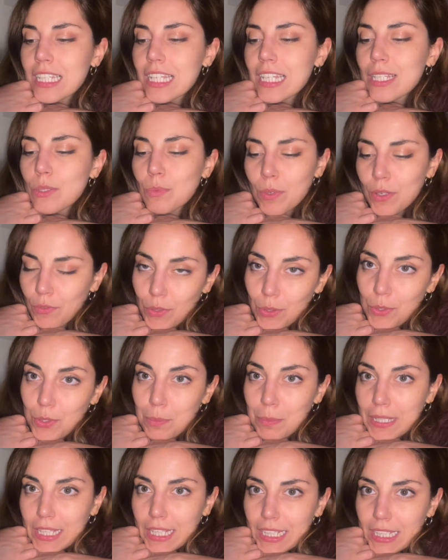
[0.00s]
It's one of those
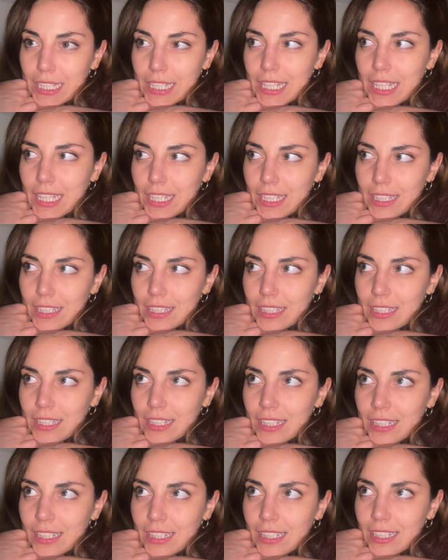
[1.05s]
plays that
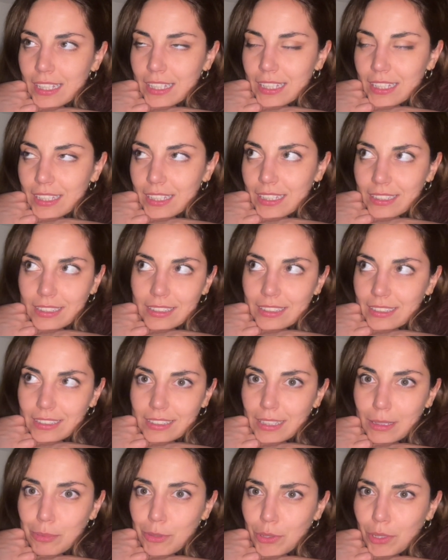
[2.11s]

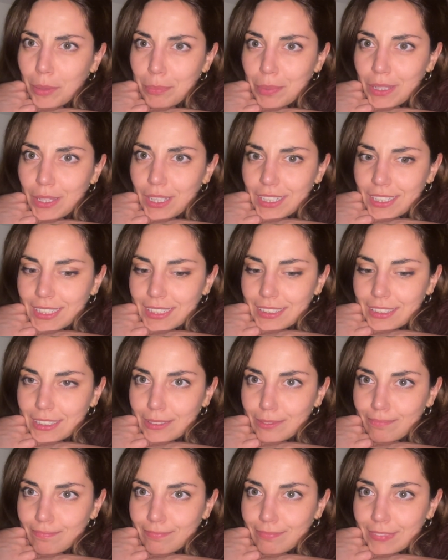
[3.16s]
keeps you up at night,
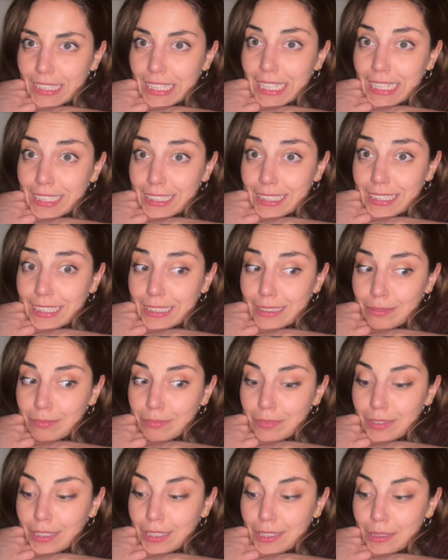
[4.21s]
hence
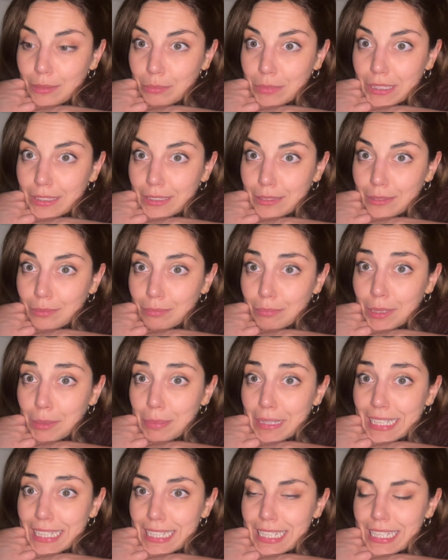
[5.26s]
I'm in my
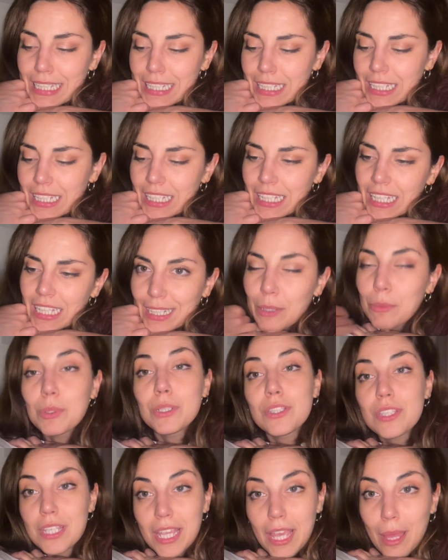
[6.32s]
bed. I
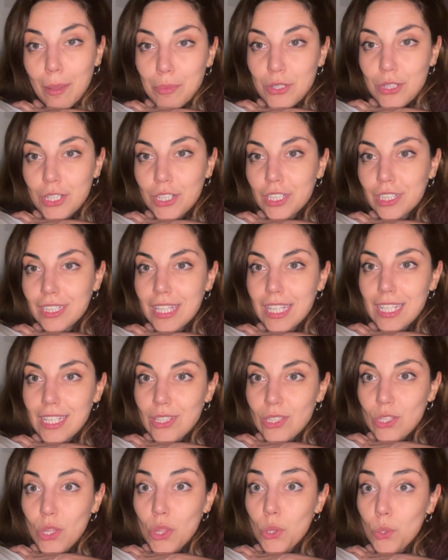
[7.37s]
want to capture
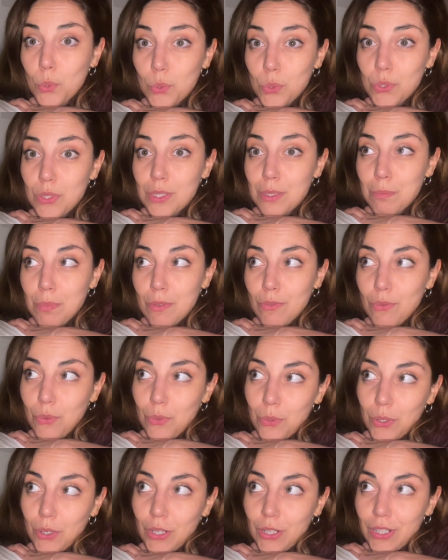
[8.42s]
these thoughts
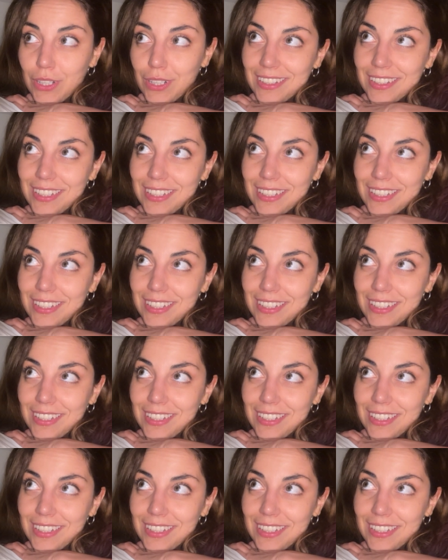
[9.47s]
before